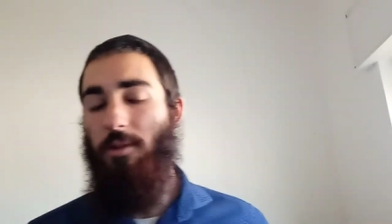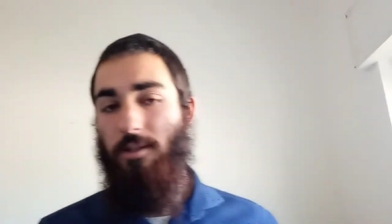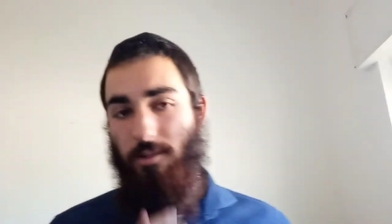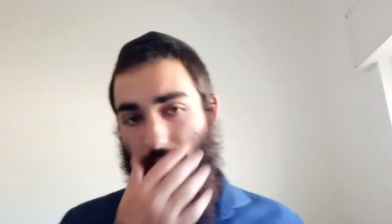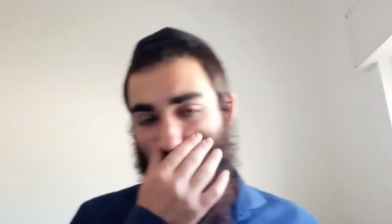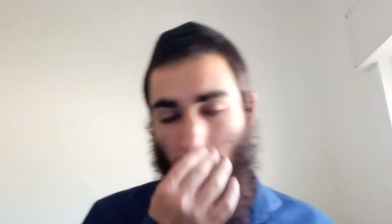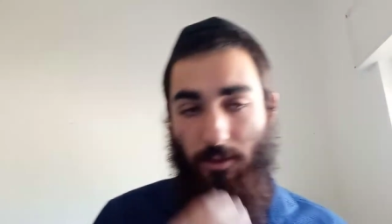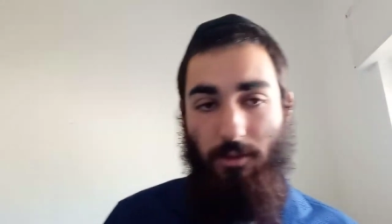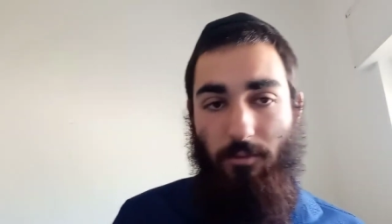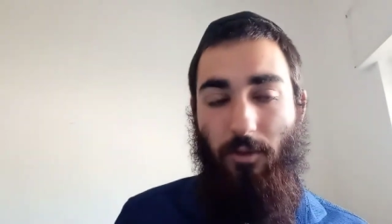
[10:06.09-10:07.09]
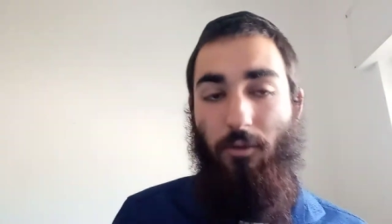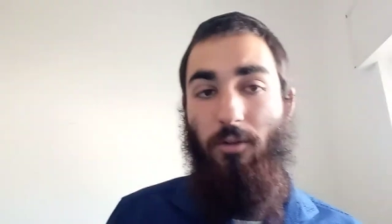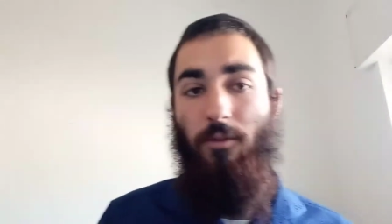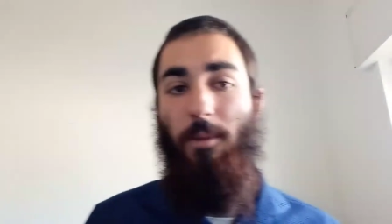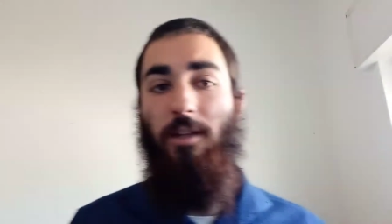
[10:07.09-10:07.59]
That's as we've
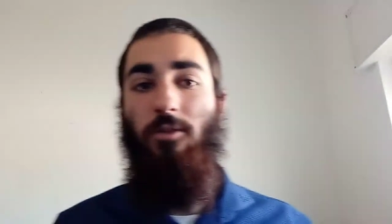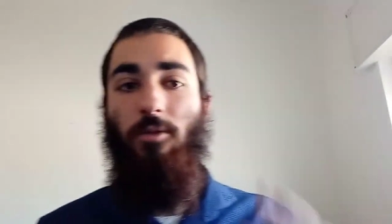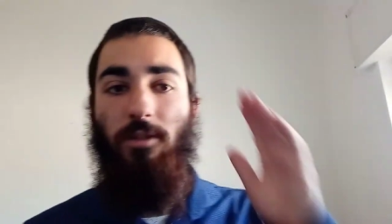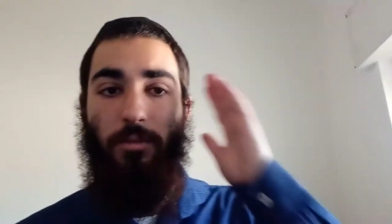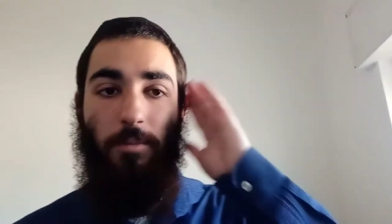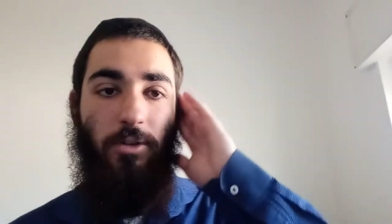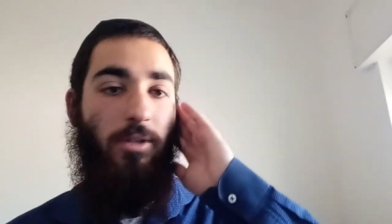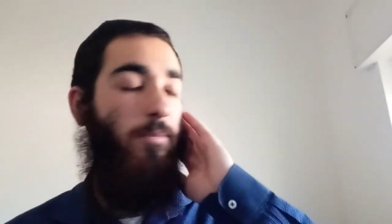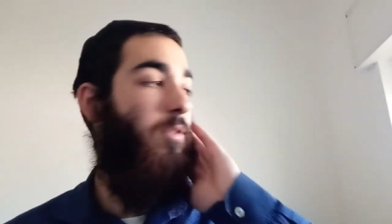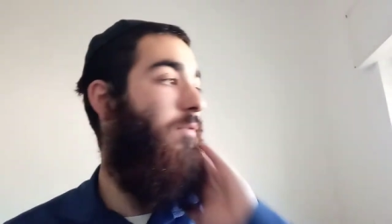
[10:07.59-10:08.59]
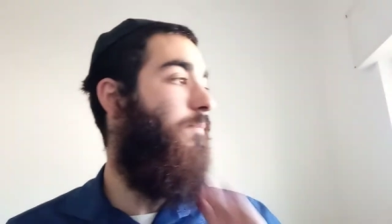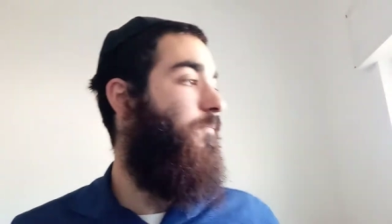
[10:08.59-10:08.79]
heard from many stories of the Baal Shem Tov.